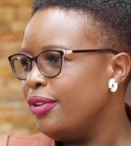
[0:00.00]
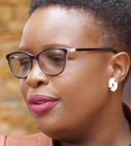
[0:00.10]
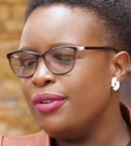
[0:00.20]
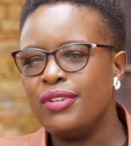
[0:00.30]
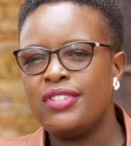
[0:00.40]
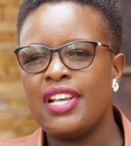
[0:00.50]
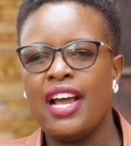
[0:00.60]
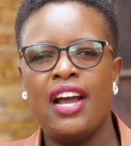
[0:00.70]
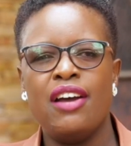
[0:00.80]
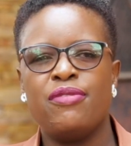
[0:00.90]
You will not say,
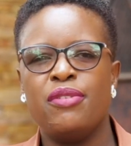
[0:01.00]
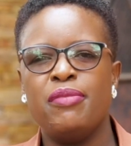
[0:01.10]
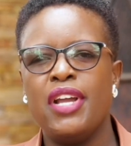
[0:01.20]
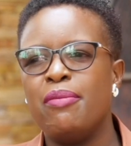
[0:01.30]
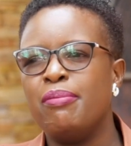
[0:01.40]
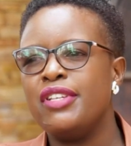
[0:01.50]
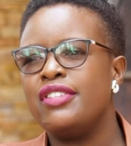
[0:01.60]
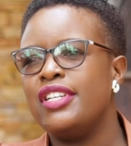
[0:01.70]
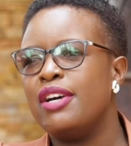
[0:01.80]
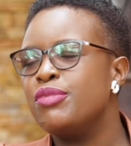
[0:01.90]
for me, I'm
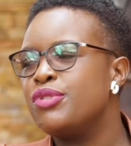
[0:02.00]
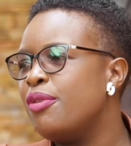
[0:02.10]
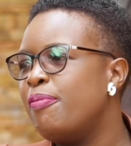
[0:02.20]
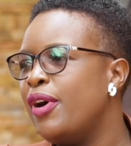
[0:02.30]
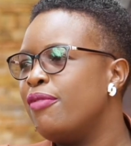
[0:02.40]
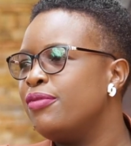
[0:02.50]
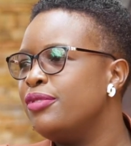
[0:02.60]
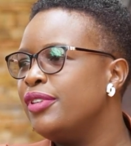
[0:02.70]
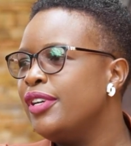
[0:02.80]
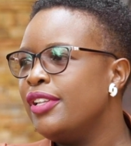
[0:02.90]
Besje, I'm so
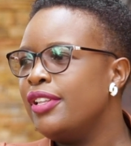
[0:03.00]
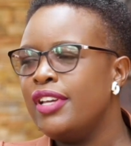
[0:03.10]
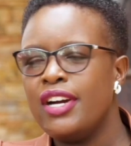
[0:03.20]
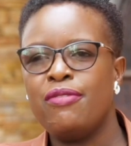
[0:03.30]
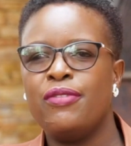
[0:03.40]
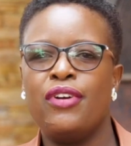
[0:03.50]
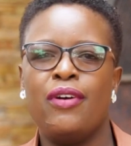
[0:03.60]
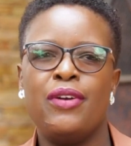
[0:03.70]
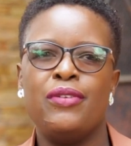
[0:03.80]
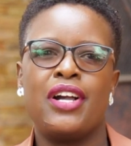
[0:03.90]
powerful. Therefore, no
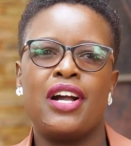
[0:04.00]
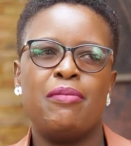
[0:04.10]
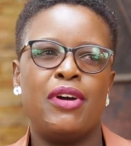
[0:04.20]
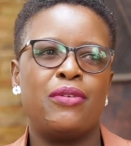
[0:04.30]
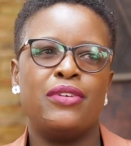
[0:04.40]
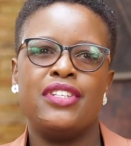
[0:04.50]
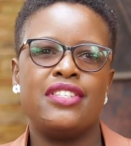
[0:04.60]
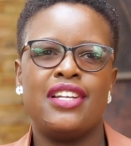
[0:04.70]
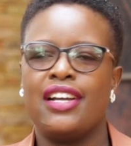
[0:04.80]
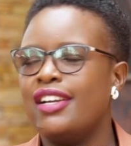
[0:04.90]
one will come and
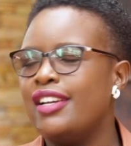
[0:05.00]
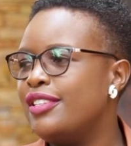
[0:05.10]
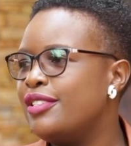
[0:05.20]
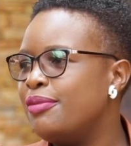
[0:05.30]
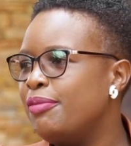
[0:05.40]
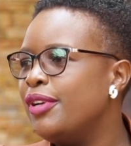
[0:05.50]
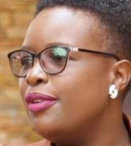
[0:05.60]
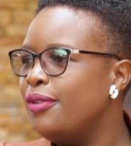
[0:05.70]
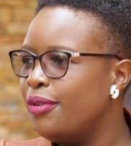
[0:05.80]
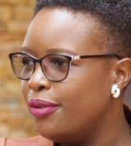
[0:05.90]
contest against me.
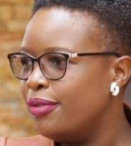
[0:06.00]
No.